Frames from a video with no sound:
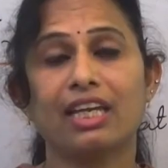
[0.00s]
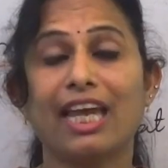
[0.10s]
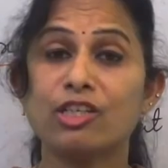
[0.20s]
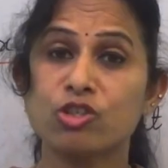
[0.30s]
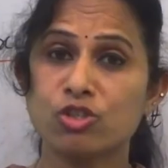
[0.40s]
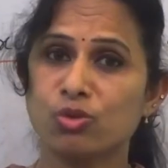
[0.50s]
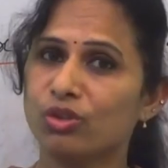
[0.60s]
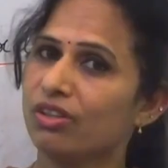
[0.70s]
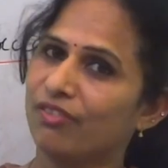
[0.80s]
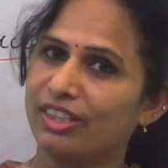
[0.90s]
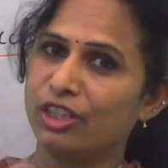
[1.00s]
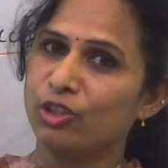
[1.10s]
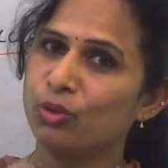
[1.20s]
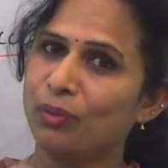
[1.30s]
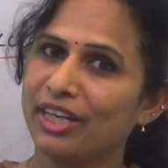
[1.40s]
Catch you soon with a
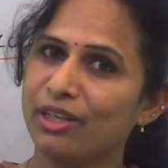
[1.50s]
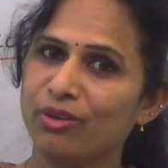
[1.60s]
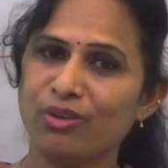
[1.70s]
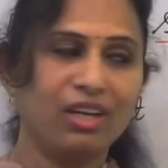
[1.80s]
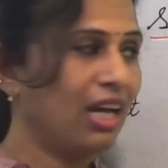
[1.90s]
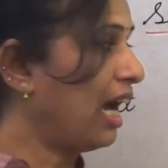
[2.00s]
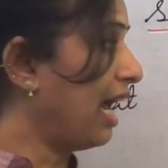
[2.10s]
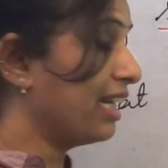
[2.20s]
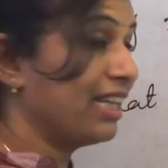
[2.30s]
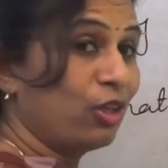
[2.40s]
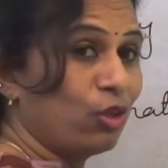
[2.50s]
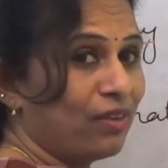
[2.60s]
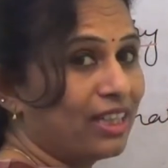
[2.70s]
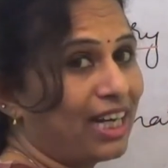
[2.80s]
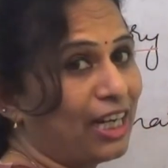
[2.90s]
new video, and that too
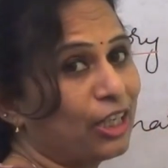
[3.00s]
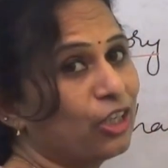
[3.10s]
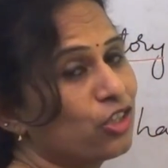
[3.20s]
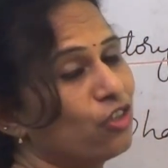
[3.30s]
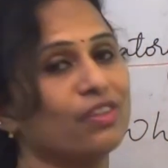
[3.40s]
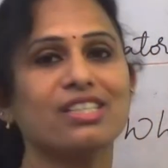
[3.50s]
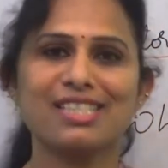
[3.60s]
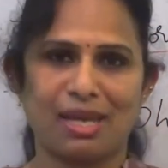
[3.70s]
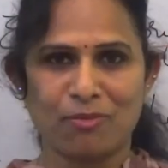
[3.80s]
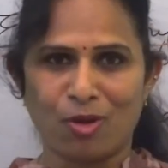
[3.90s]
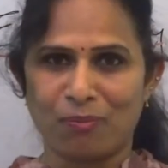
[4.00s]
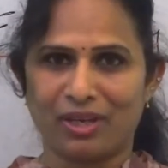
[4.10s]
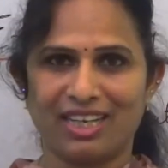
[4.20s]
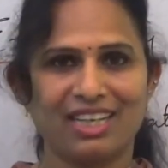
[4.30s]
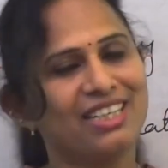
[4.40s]
with a continuation of the same
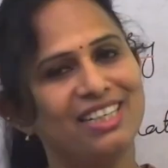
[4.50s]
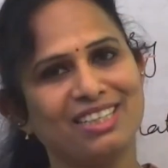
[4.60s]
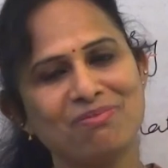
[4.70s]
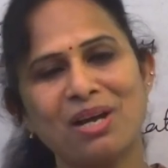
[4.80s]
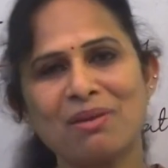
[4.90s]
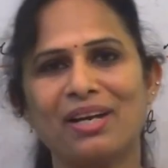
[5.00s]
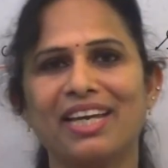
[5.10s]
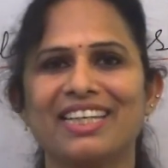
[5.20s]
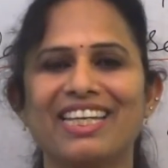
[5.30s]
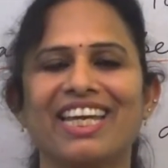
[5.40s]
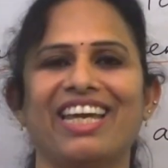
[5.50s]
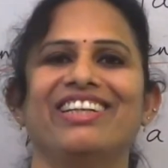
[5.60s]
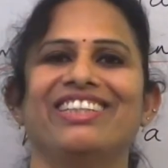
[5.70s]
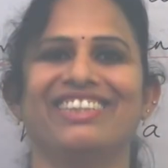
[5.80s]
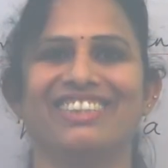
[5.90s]
topic. Till then, bye bye. Take
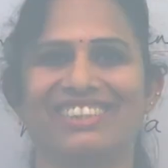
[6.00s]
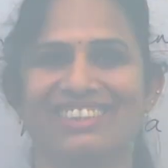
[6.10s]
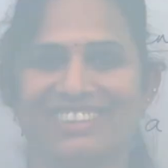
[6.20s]
care.